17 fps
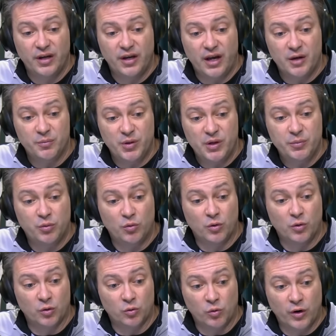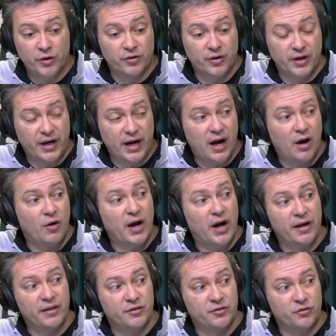and people were wondering how
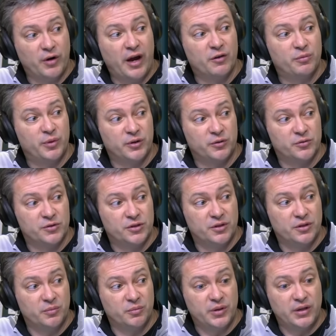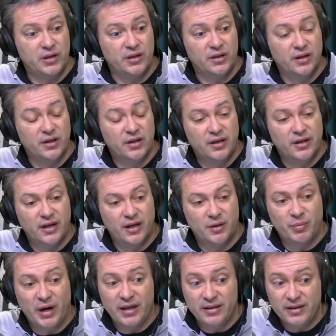high the draft pick was going to be. And
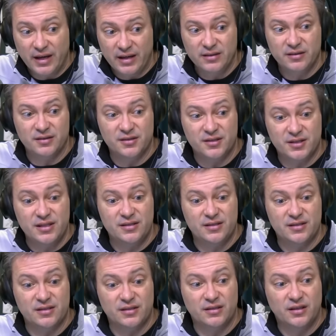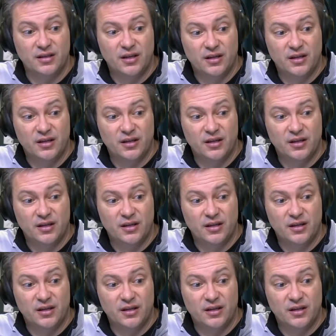by the end of the season,